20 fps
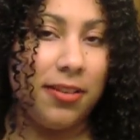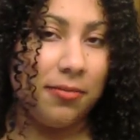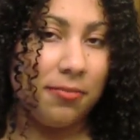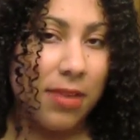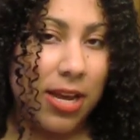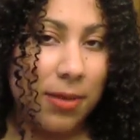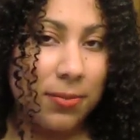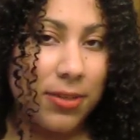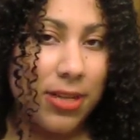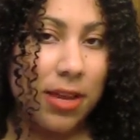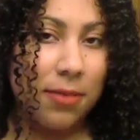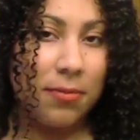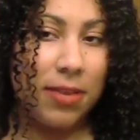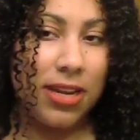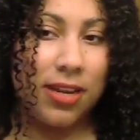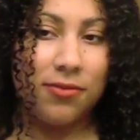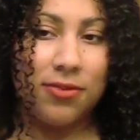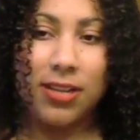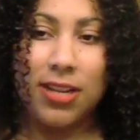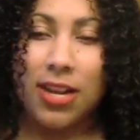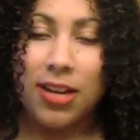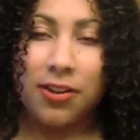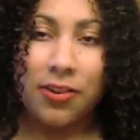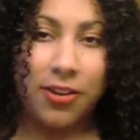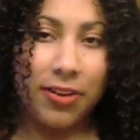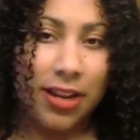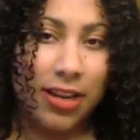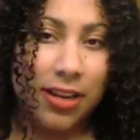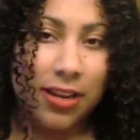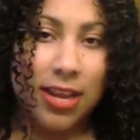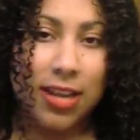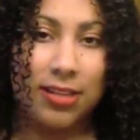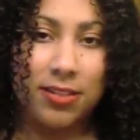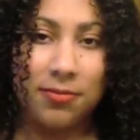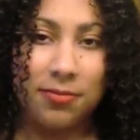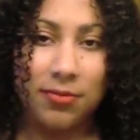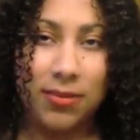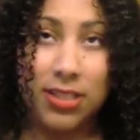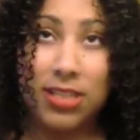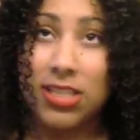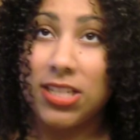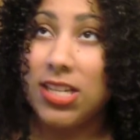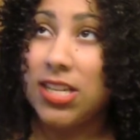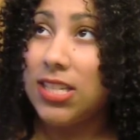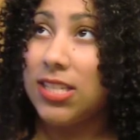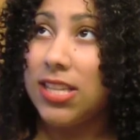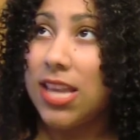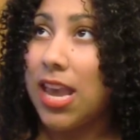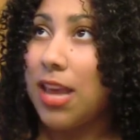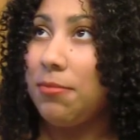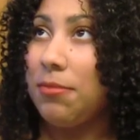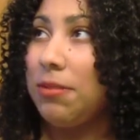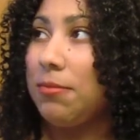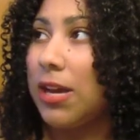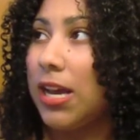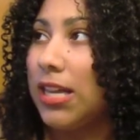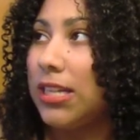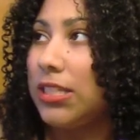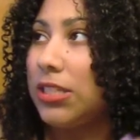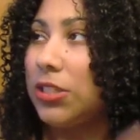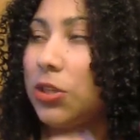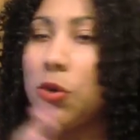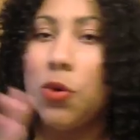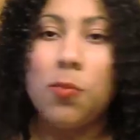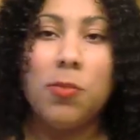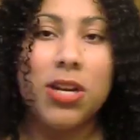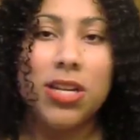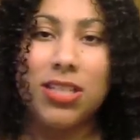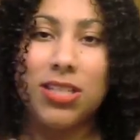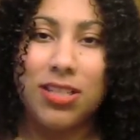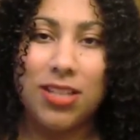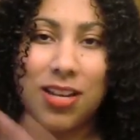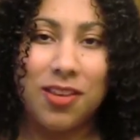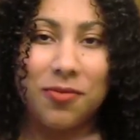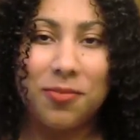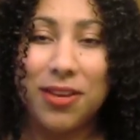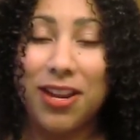Mop Top Maven, that girl she's had me buy so much stuff,